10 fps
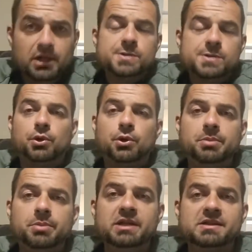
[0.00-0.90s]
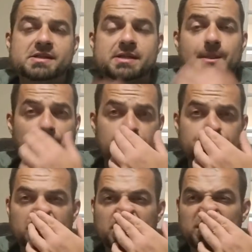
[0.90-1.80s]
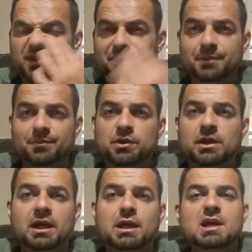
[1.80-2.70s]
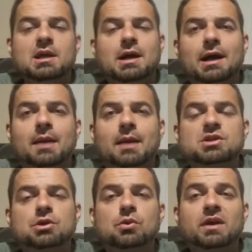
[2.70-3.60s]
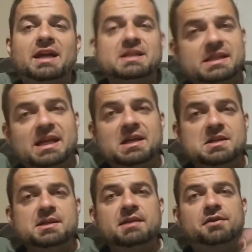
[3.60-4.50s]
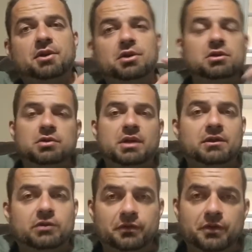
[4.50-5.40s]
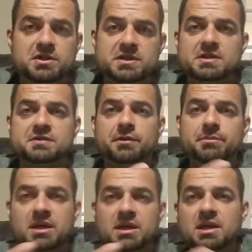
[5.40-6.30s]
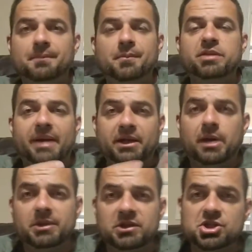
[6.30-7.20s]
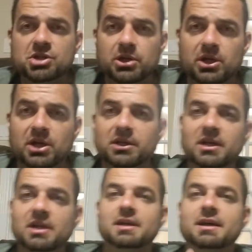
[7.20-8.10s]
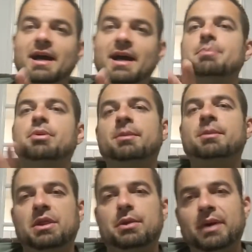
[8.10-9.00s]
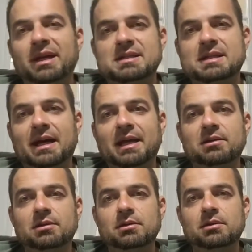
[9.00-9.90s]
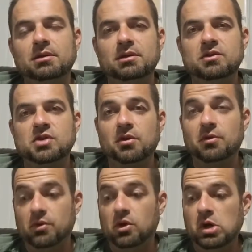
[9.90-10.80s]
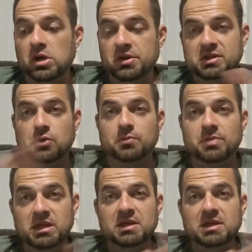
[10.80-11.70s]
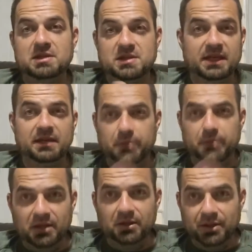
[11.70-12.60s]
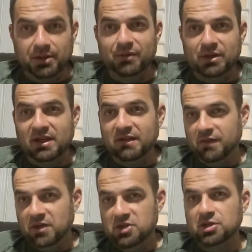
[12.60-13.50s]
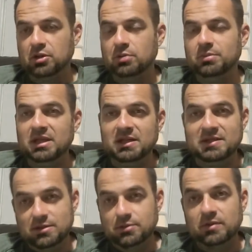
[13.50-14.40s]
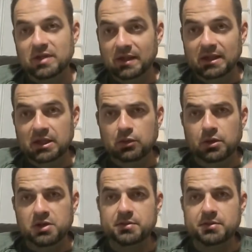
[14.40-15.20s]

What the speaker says: Sport obedience is something completely different, okay? So what I say is, if you're gonna do like, so for instance, for me, with my competition dog, I put him on the right side. So all this obedience, this like regular, everyday functional obedience, the elite course,